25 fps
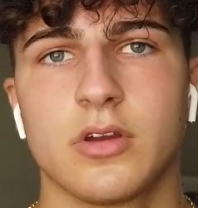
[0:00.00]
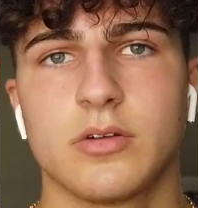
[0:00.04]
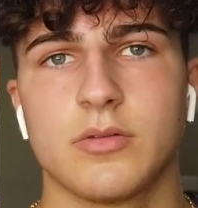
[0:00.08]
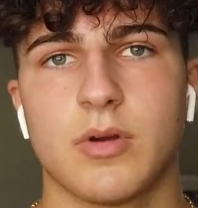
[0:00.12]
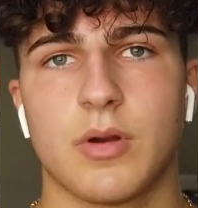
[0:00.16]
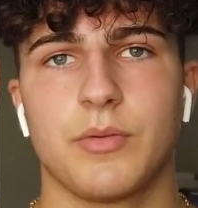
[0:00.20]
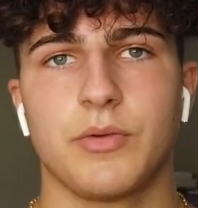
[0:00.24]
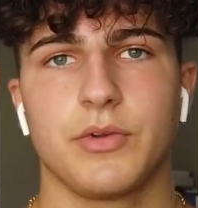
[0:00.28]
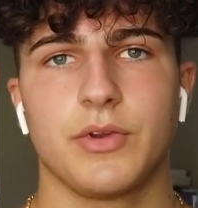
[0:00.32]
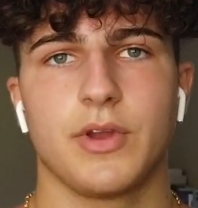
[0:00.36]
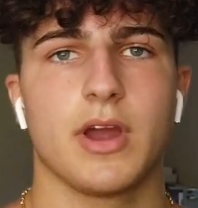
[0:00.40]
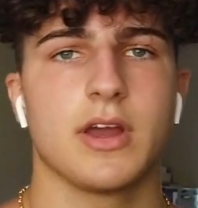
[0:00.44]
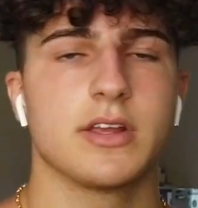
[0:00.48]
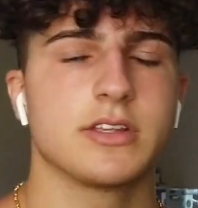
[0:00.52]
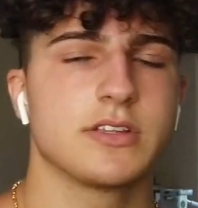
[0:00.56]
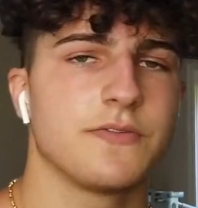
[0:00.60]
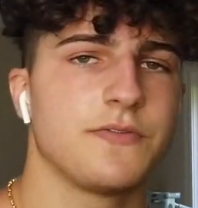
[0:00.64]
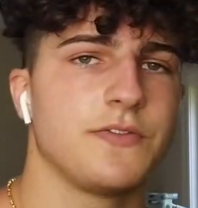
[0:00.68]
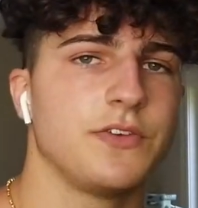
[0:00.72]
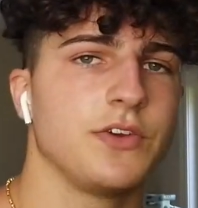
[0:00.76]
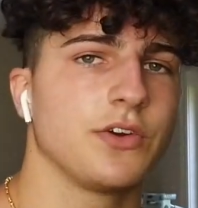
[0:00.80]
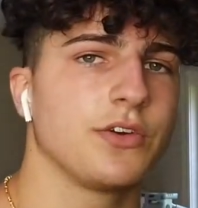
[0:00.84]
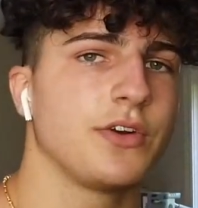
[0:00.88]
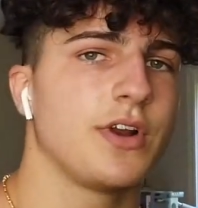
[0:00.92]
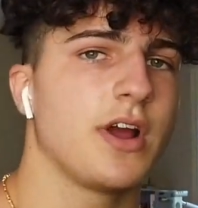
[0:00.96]
remember, you guys,
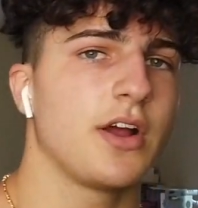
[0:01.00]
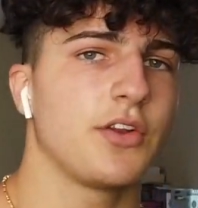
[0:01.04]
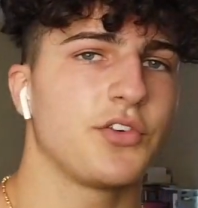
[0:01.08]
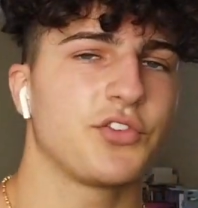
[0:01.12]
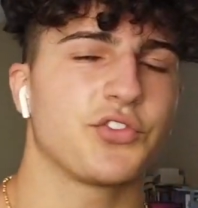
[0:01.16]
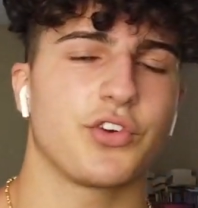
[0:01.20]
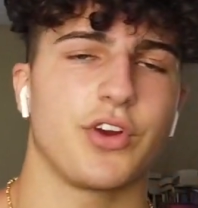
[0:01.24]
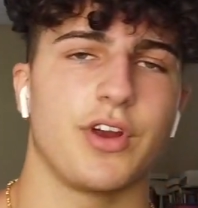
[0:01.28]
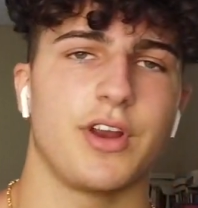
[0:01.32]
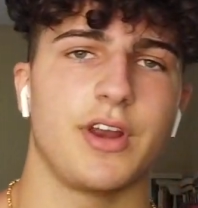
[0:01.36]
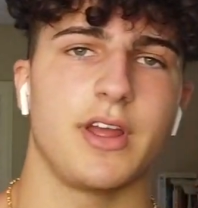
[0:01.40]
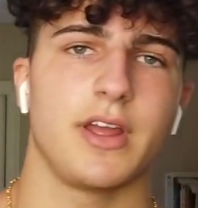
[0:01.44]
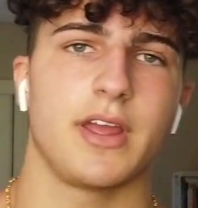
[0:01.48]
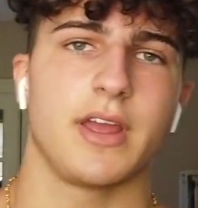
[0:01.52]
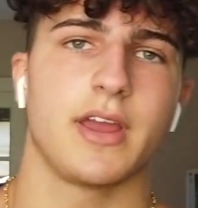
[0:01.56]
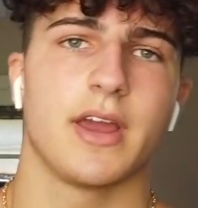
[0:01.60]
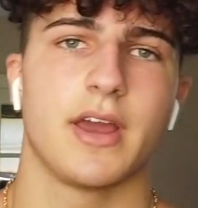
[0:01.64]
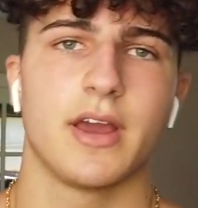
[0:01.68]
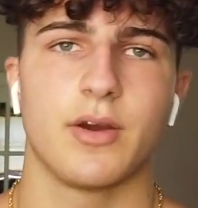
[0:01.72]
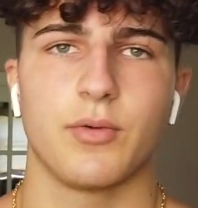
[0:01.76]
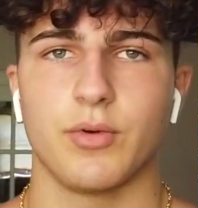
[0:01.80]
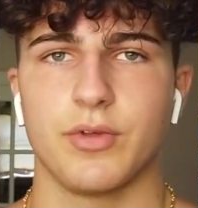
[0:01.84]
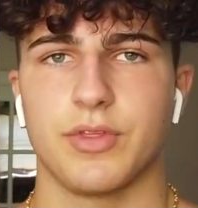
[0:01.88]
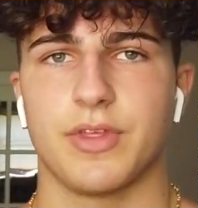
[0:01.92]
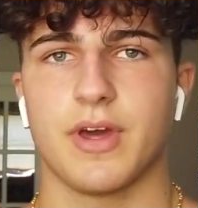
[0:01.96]
if you're not training
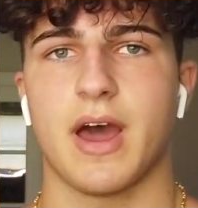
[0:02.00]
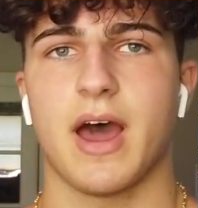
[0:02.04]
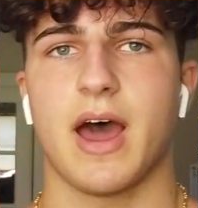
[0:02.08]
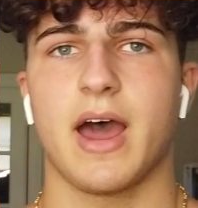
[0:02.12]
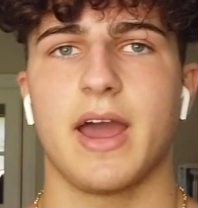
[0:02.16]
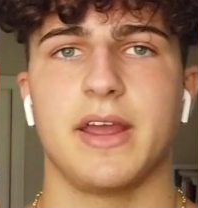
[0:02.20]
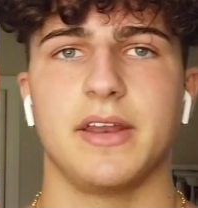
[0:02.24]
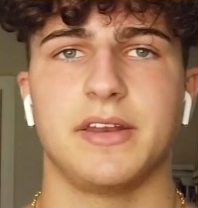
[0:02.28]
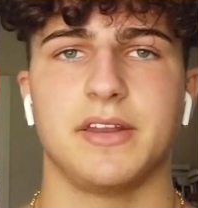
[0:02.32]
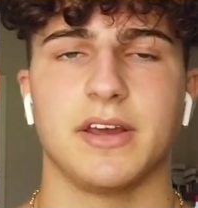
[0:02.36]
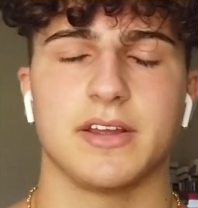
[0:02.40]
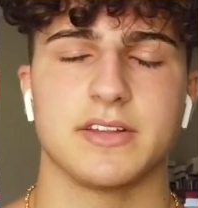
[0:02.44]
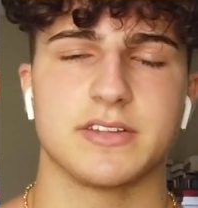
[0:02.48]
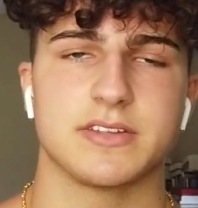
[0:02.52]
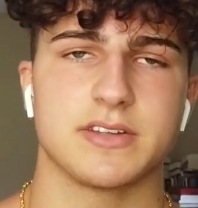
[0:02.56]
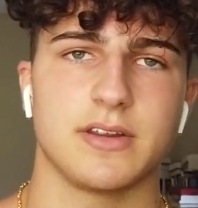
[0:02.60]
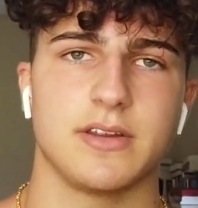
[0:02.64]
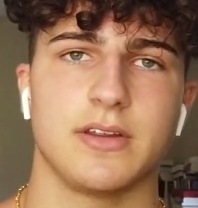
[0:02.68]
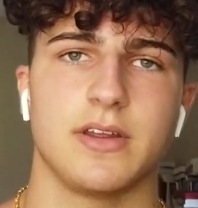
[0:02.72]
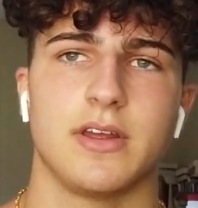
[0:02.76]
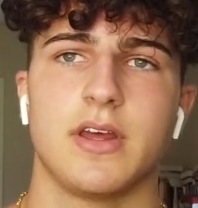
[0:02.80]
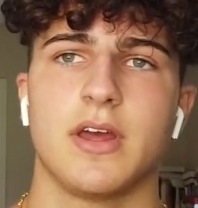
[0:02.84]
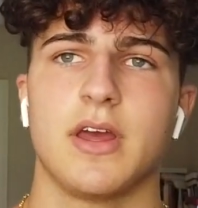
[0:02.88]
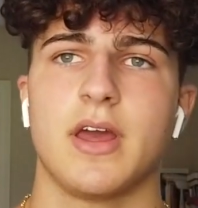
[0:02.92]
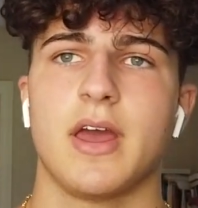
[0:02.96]
with a high
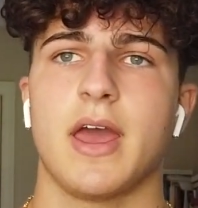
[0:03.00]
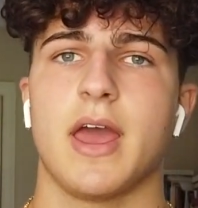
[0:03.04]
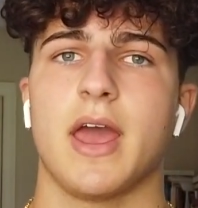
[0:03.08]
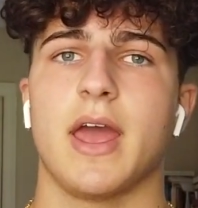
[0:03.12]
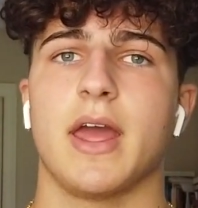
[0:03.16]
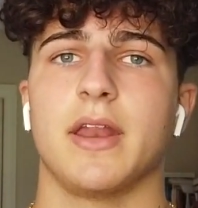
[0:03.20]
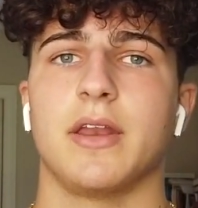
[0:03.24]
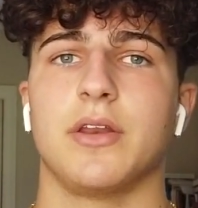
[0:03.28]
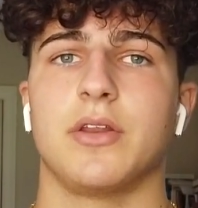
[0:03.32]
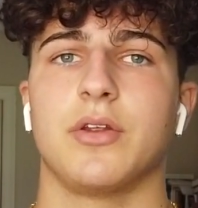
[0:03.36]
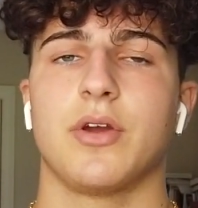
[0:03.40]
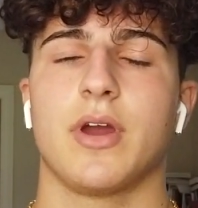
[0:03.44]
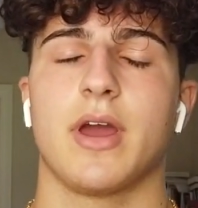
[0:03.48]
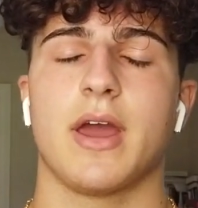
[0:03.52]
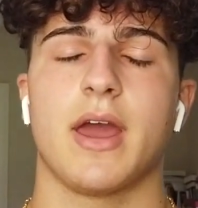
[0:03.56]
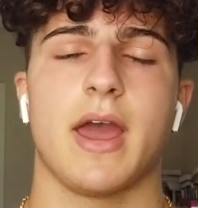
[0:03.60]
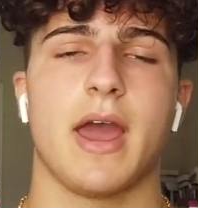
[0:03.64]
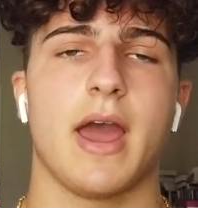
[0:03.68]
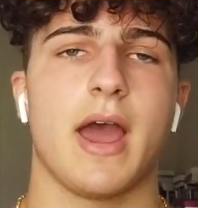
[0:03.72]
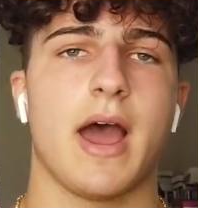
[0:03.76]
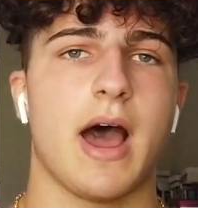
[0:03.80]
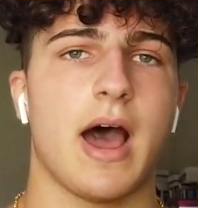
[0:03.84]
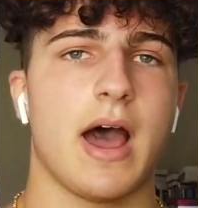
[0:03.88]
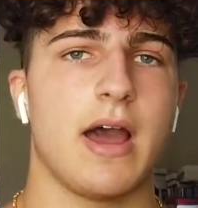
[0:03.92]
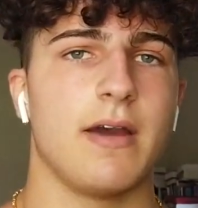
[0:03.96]
intensity and
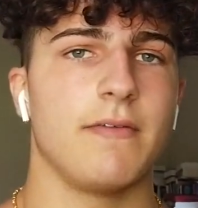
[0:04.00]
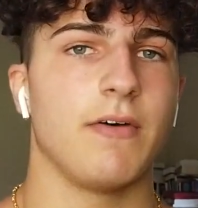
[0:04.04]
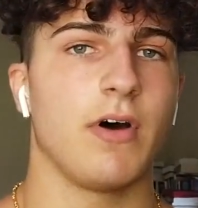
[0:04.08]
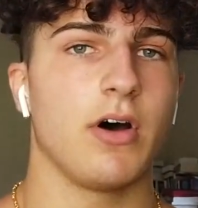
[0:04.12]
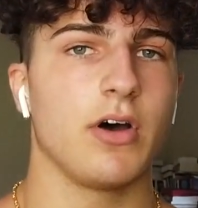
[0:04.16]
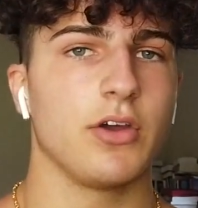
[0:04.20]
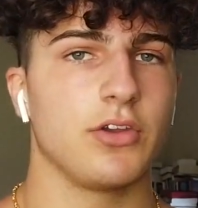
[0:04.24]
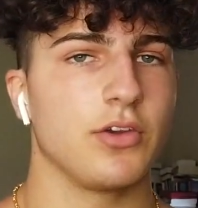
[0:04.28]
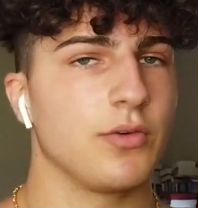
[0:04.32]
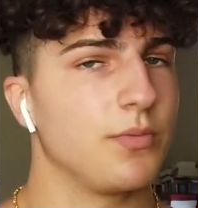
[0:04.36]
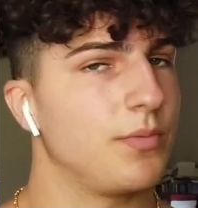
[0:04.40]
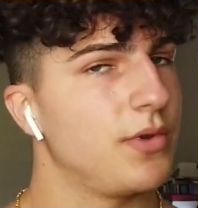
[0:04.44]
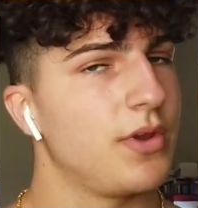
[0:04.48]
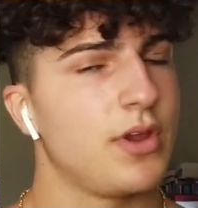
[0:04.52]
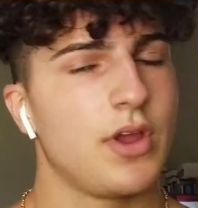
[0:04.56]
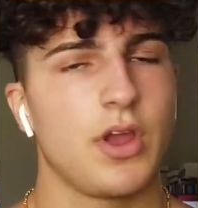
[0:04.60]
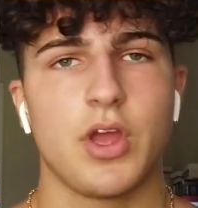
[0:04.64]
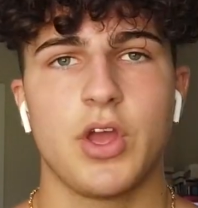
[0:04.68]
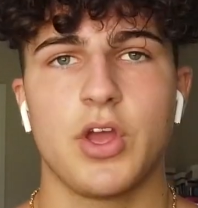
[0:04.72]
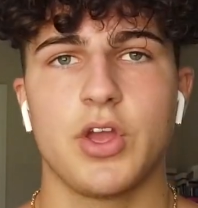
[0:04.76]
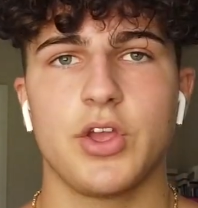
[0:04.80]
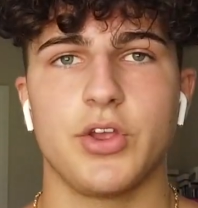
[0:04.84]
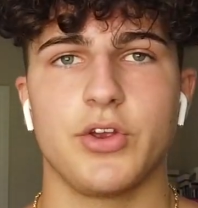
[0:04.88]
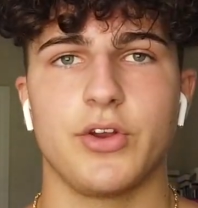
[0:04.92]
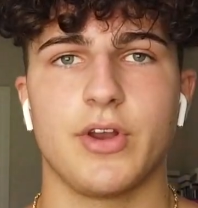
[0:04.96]
at high volume,
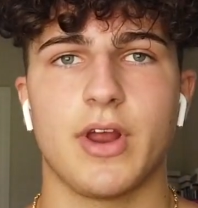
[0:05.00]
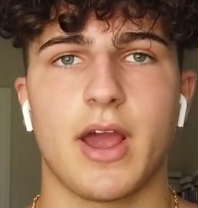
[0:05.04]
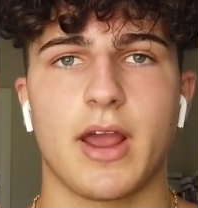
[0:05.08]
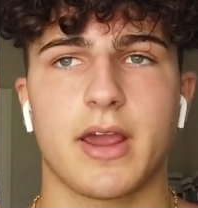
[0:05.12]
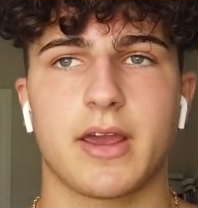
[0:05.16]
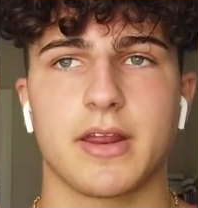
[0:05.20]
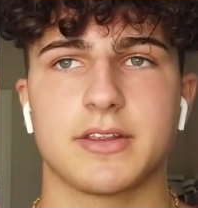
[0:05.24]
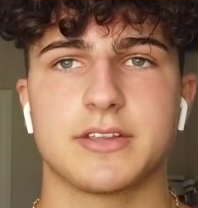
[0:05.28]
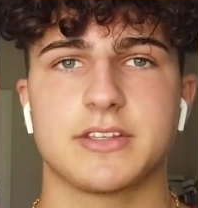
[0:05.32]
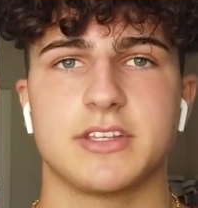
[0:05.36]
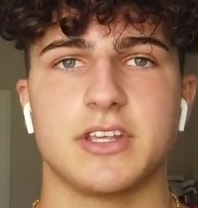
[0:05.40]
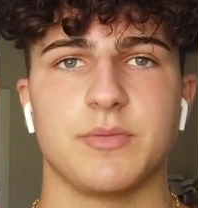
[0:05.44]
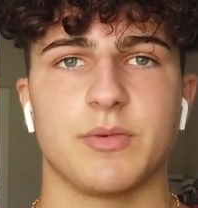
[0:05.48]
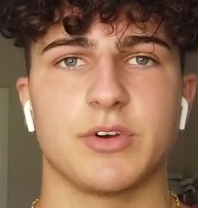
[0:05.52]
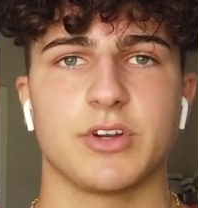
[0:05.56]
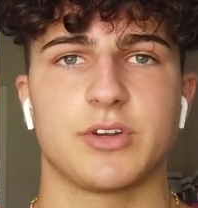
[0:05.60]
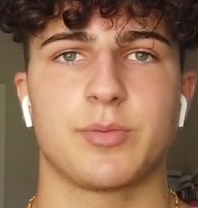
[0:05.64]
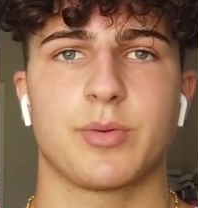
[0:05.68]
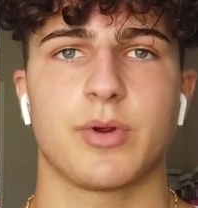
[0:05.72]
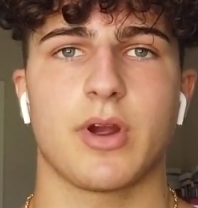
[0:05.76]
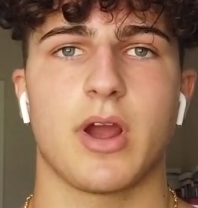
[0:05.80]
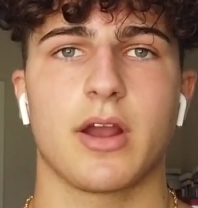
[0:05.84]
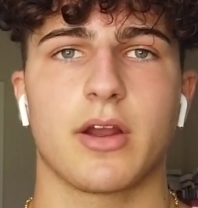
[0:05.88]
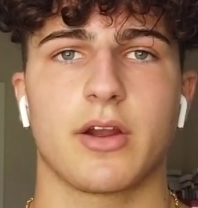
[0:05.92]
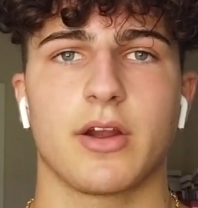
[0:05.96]
you're not going to see much
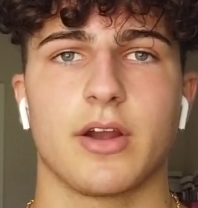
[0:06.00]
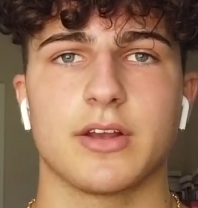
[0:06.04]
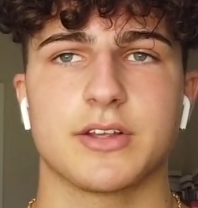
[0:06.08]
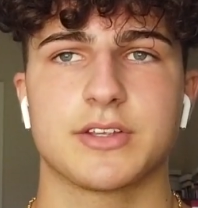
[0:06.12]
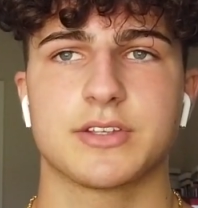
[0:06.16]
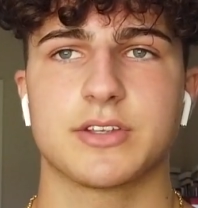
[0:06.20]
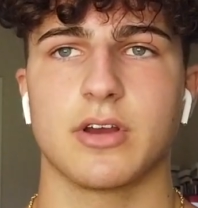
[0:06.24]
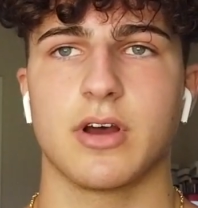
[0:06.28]
progress.